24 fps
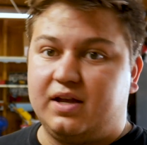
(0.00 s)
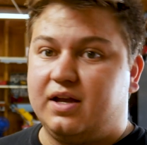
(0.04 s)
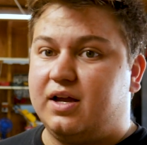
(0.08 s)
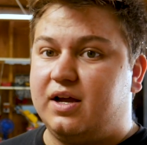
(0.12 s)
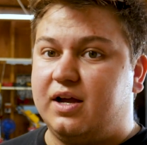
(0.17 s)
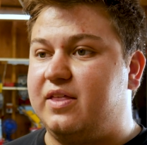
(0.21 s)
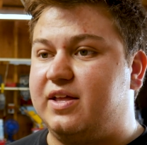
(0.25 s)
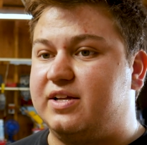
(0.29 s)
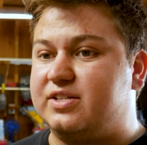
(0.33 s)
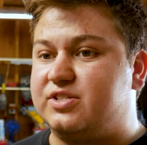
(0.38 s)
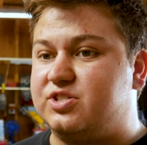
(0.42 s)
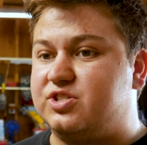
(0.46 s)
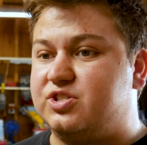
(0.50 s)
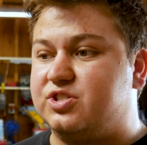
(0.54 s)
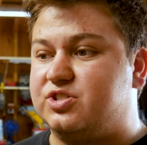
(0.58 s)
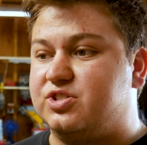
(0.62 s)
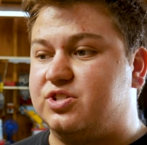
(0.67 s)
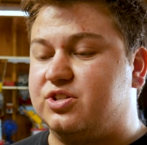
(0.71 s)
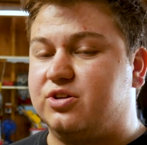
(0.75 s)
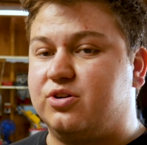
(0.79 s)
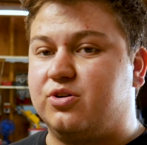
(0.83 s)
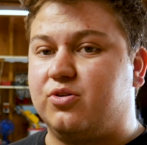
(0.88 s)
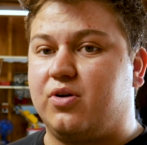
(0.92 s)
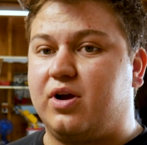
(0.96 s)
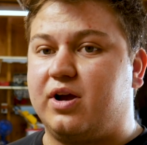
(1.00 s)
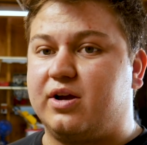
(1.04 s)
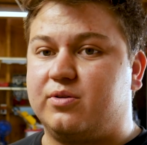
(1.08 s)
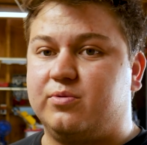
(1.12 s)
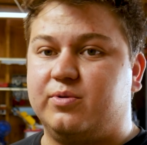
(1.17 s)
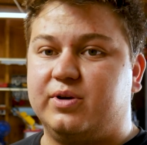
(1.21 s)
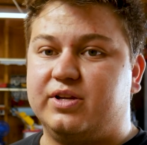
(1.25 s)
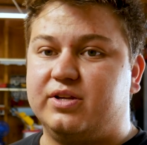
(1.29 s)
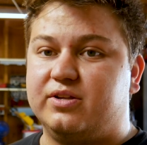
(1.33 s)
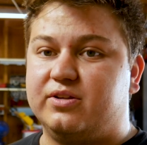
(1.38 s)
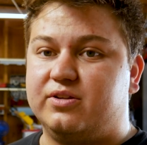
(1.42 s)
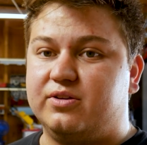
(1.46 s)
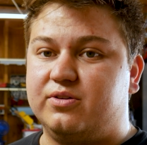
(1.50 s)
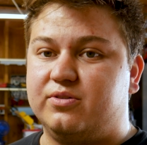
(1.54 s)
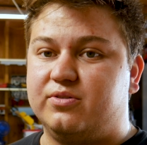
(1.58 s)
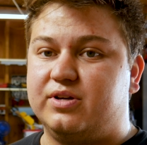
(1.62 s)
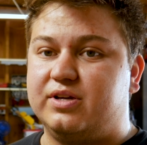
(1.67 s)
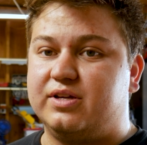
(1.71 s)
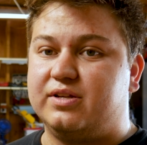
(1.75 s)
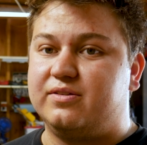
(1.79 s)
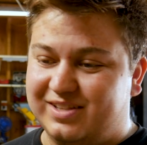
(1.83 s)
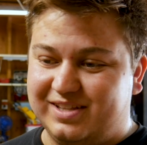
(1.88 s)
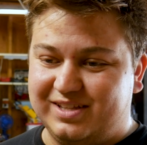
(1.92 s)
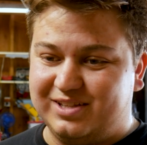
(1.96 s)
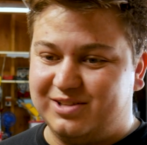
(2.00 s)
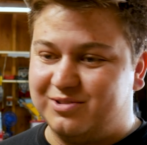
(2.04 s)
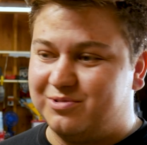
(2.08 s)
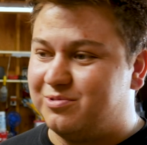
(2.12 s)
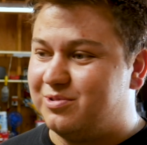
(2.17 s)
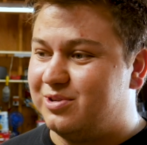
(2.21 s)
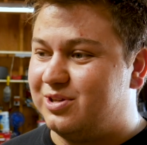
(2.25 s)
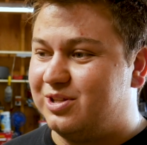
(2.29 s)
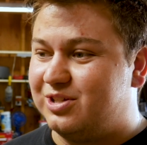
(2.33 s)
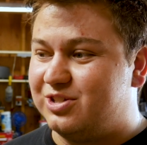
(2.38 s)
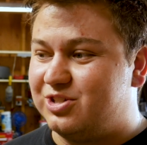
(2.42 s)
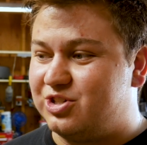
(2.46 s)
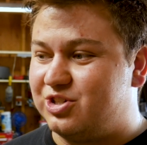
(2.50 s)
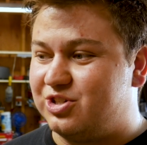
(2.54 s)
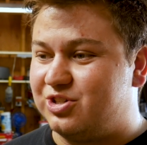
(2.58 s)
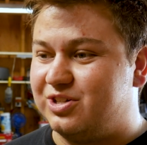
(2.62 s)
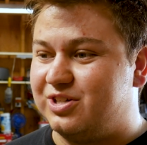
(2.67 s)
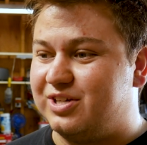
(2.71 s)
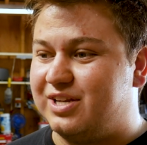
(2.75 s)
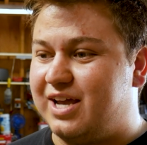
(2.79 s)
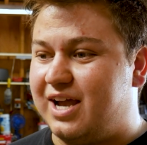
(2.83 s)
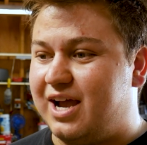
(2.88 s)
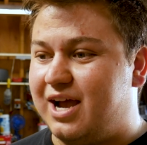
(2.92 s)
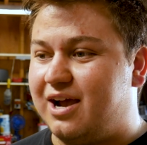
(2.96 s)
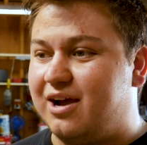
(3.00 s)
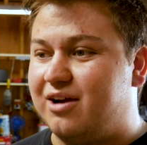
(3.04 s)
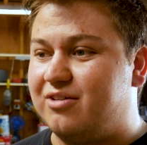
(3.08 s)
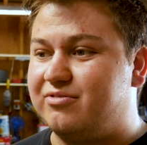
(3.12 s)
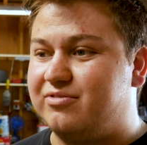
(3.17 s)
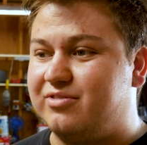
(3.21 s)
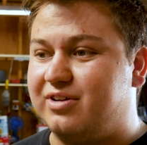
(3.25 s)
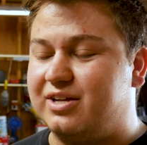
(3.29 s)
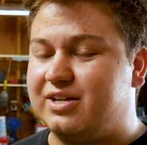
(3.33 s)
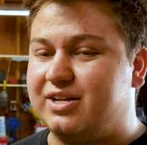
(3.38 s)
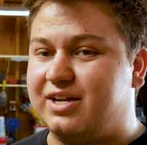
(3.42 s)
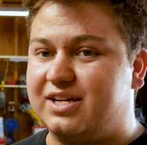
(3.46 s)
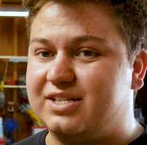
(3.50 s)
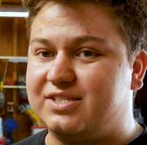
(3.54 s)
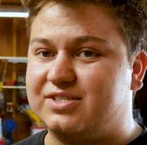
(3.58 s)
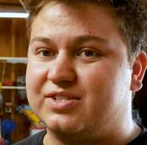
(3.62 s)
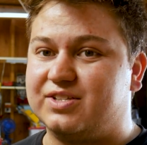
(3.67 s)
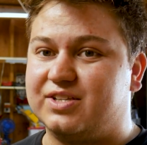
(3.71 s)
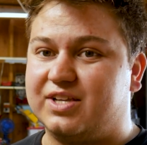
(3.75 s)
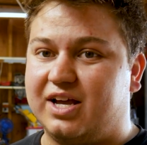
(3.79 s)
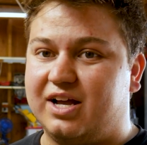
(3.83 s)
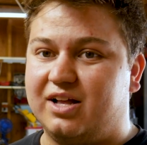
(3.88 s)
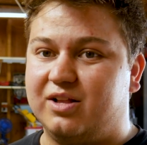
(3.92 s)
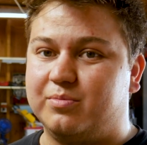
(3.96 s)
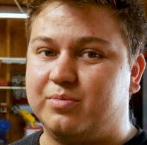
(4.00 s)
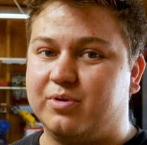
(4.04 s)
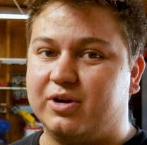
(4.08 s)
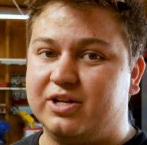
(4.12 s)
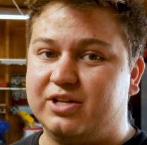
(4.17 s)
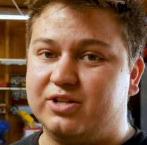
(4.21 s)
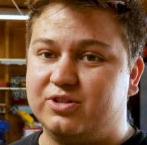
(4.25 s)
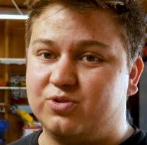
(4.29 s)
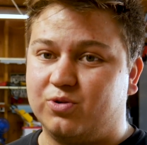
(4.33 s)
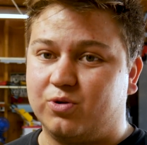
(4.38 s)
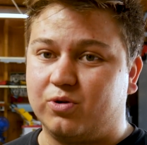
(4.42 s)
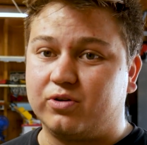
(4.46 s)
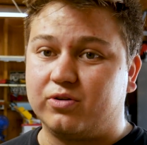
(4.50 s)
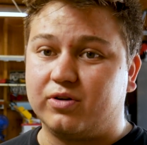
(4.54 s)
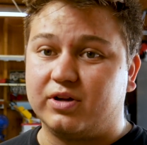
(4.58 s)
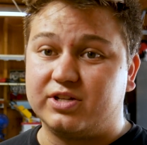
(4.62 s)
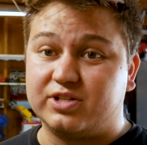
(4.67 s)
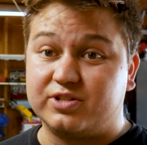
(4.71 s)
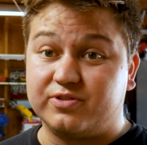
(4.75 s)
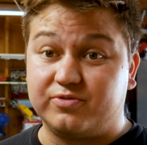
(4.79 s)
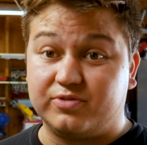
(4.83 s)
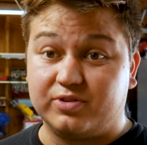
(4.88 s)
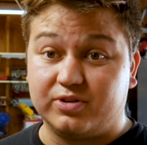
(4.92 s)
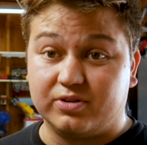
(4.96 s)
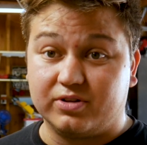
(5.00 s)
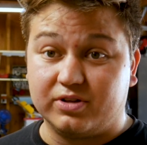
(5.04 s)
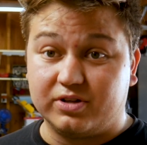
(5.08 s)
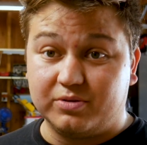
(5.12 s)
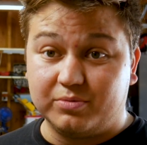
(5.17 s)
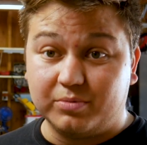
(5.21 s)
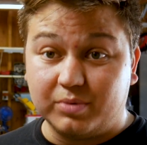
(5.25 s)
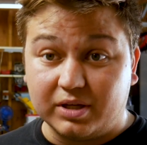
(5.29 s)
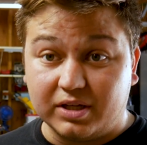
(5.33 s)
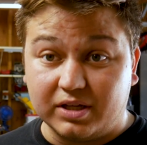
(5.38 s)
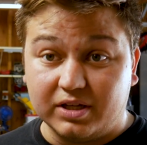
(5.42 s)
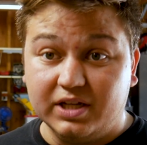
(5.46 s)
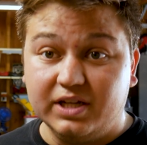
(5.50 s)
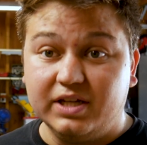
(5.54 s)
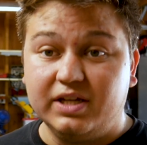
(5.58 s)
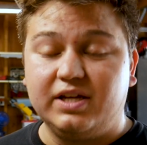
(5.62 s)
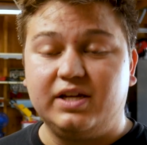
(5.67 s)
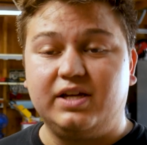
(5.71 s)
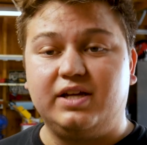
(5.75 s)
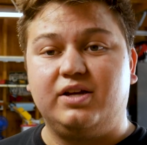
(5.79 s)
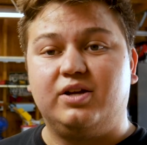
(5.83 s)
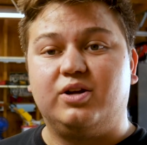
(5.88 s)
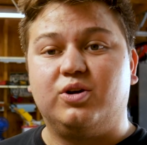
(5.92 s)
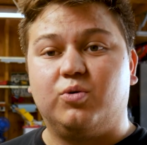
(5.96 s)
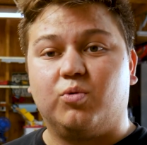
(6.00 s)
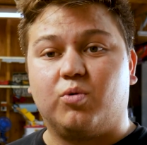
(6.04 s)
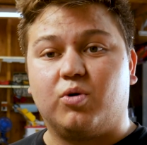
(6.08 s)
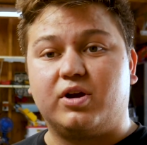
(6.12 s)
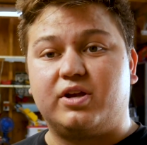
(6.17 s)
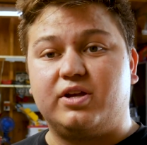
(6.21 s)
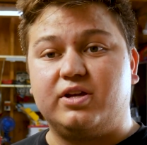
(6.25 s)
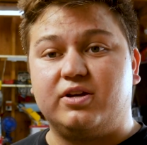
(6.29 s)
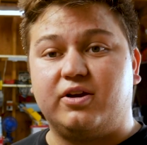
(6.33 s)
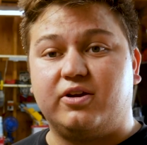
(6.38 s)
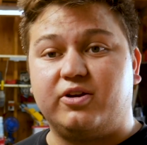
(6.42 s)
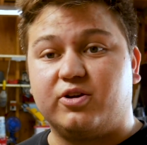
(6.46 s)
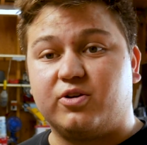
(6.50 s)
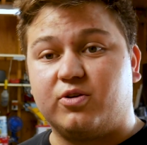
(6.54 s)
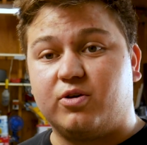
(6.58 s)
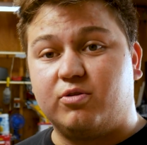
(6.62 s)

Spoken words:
That's just the correct way to do it. You really should have a nicely calibrated torque wrench if you're going to be working on your